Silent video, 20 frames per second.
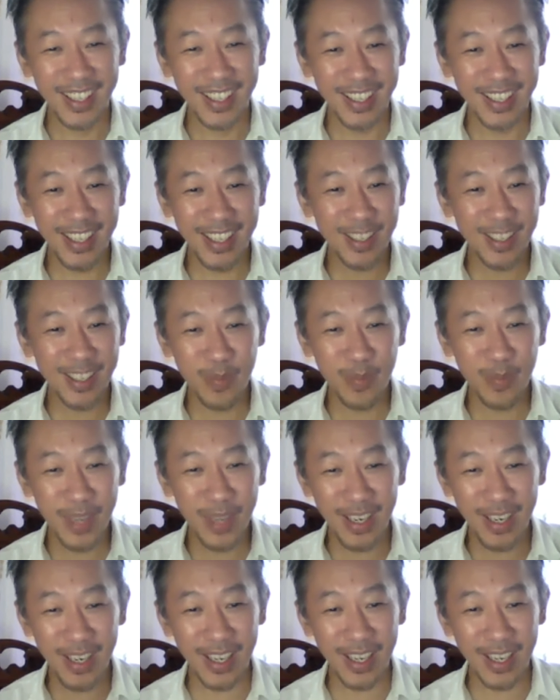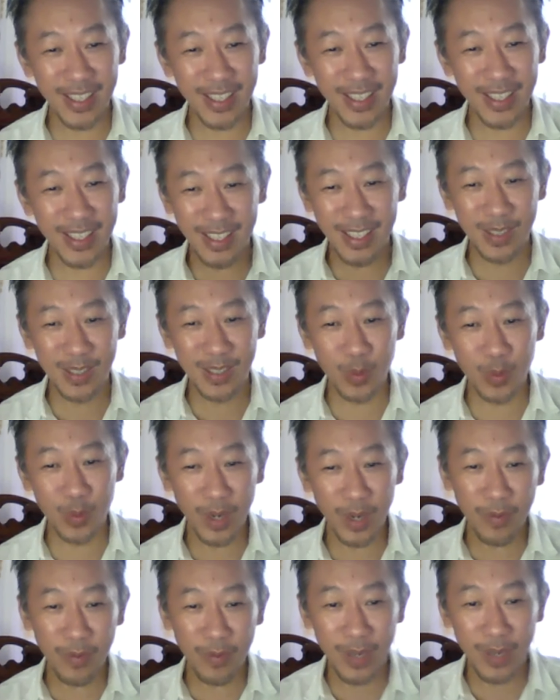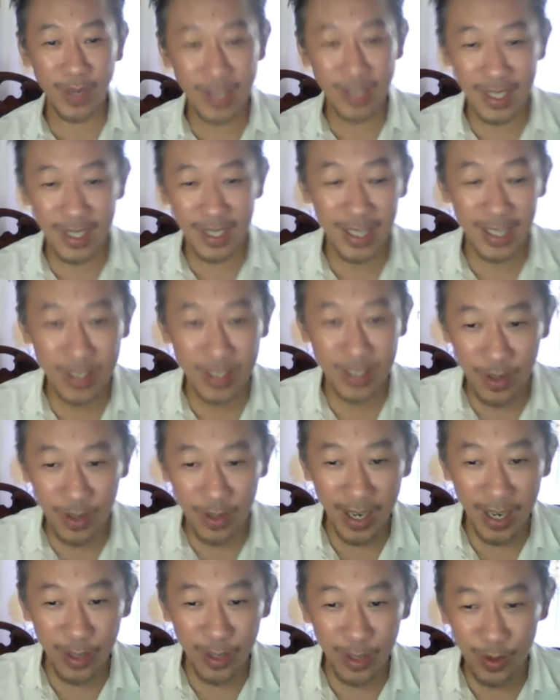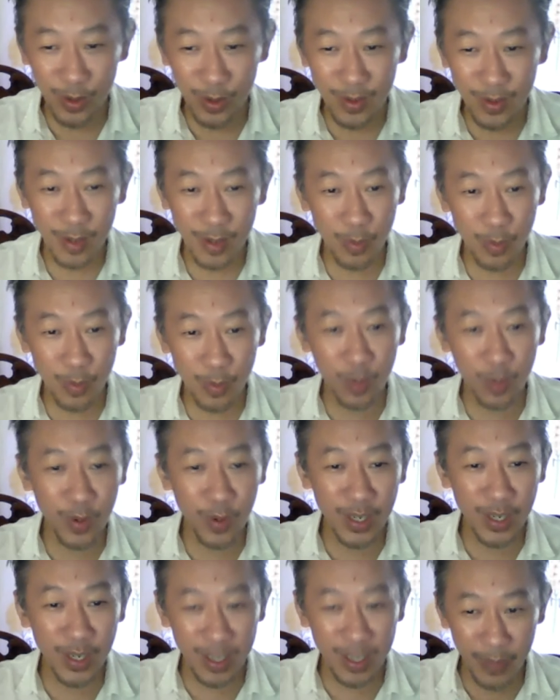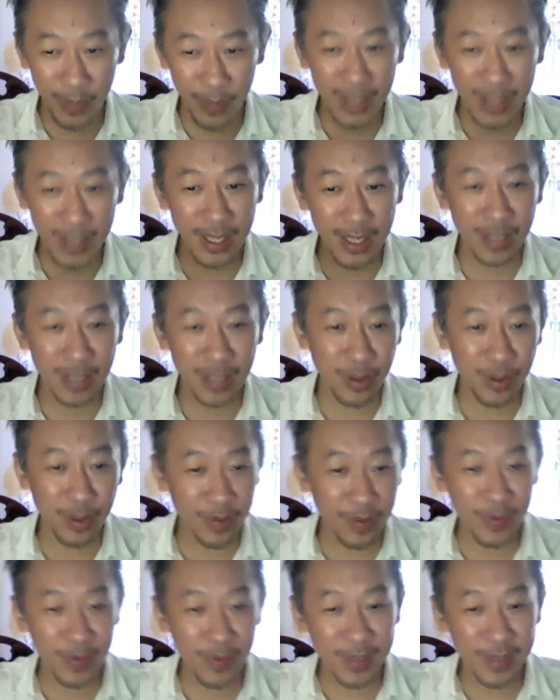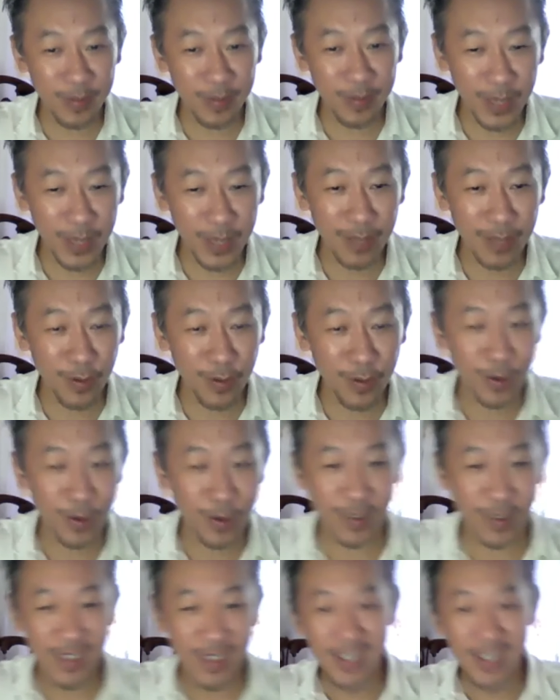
doesn't mean there's just one function that's trying to promote the passage of blood flow.